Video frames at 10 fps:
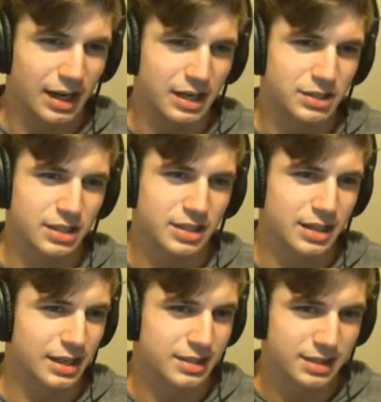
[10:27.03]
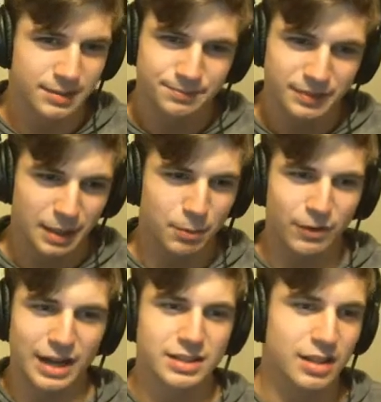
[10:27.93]
just because it
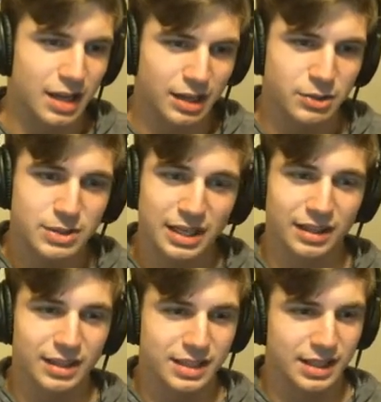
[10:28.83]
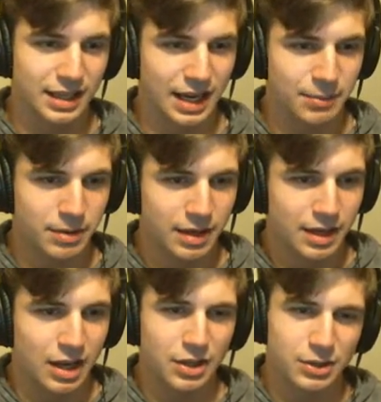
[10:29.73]
provides a lot of utility to the game,
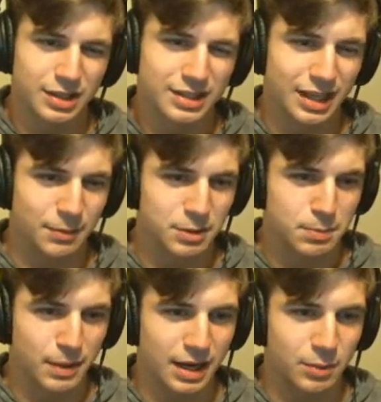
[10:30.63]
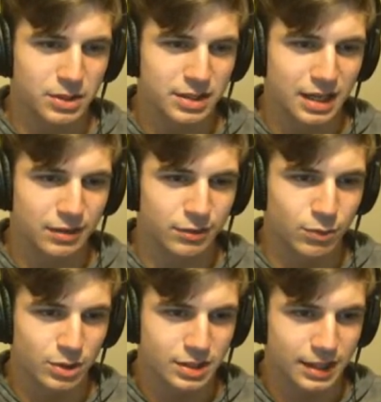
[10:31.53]
although it does take up a spot, which is kind of
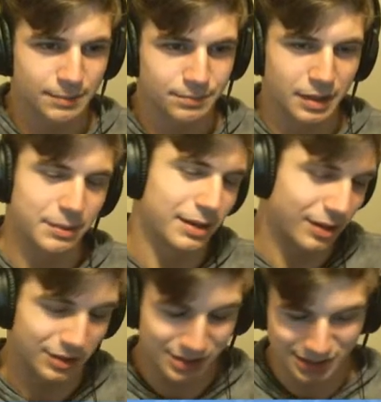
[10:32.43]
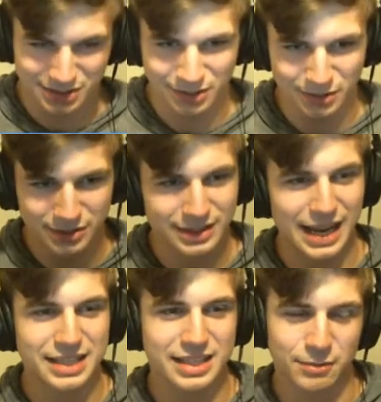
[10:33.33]
unfortunate. I mean, all cards do.
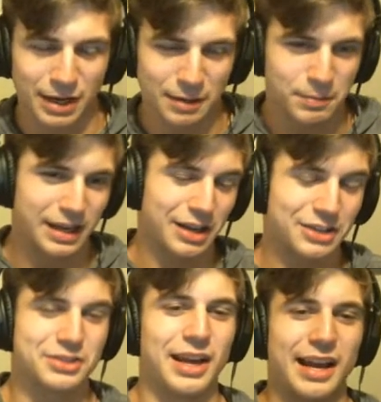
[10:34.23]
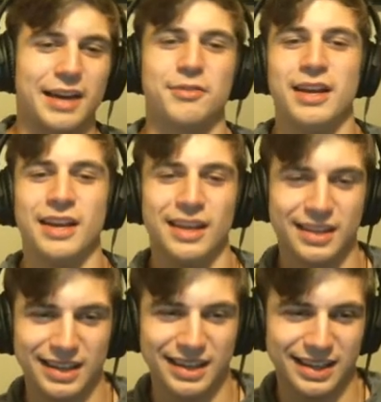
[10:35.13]
Next on rank B, I also have
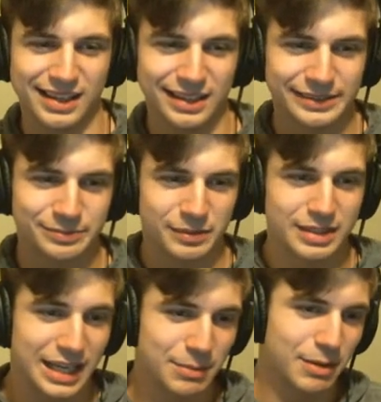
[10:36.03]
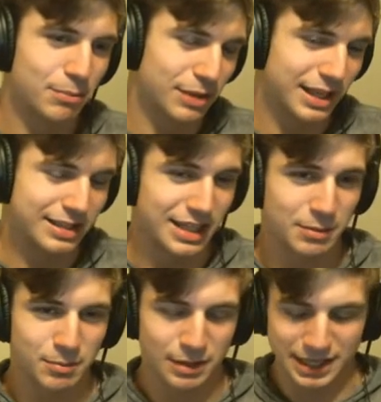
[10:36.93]
the Demon Blood.
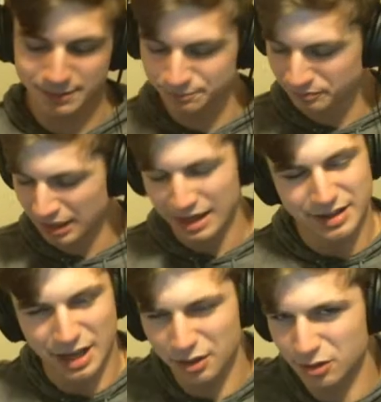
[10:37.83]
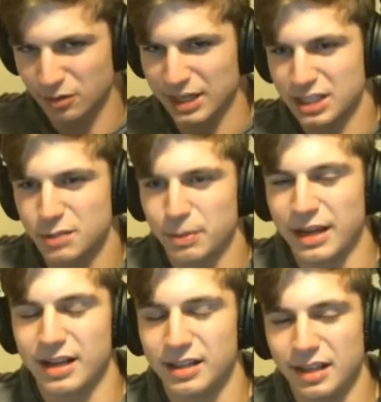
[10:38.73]
Demon Blood, another great
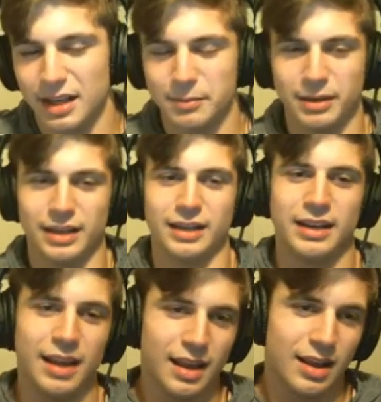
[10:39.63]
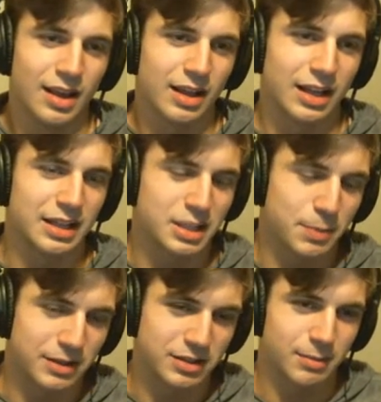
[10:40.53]
spell. I mean, a lot of these
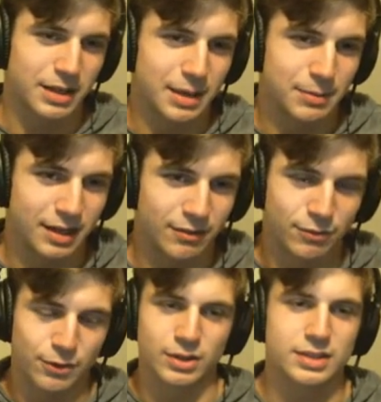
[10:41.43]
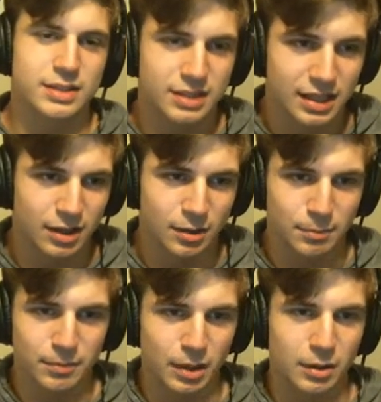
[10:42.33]
spells are going to be coming in for tier
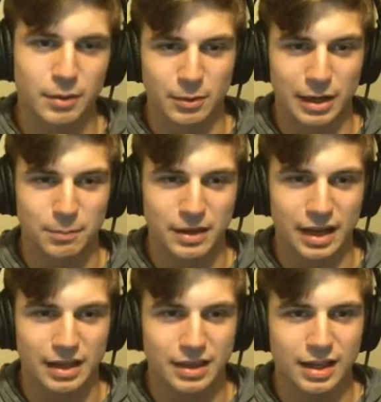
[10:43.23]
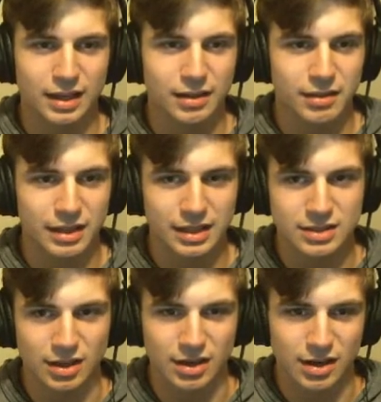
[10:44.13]
in rank B. I think
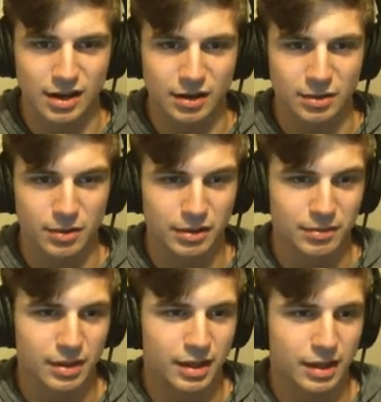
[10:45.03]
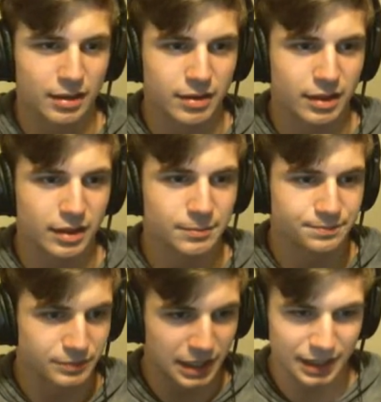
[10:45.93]
these are the
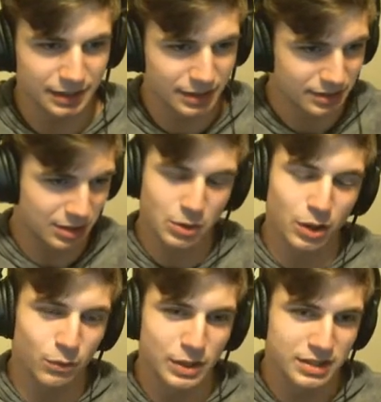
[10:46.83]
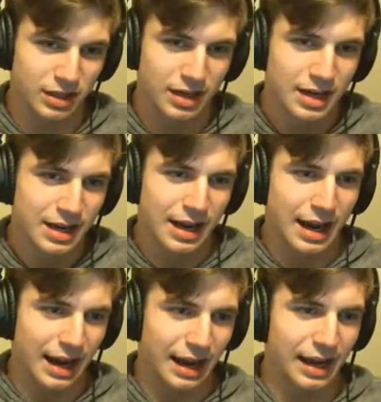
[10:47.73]
Core of Winter
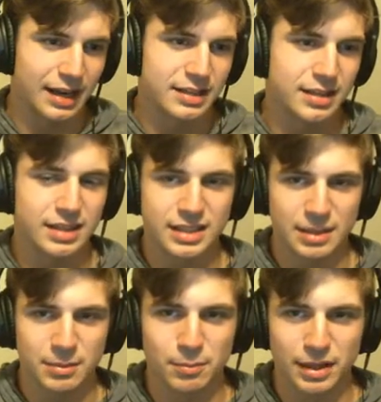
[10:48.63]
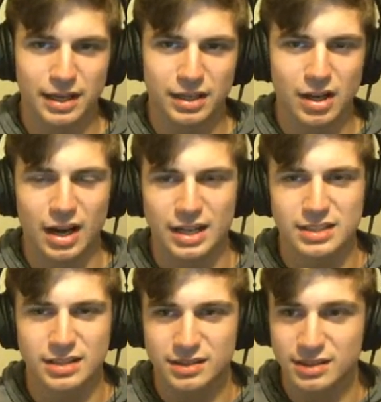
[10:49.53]
and the Demon Blood
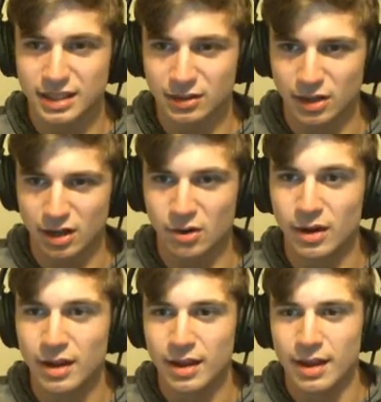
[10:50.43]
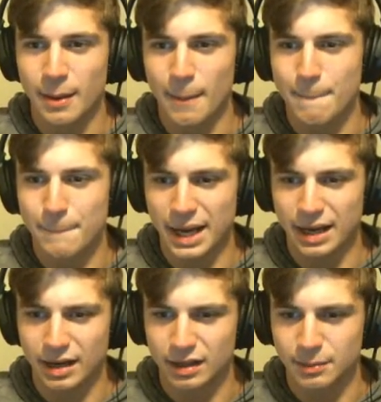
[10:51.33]
cost 0
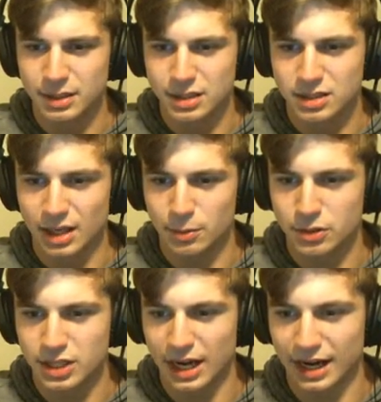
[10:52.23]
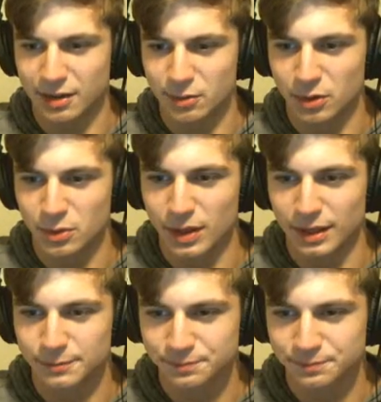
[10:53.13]
mana. Let me just double check real quick.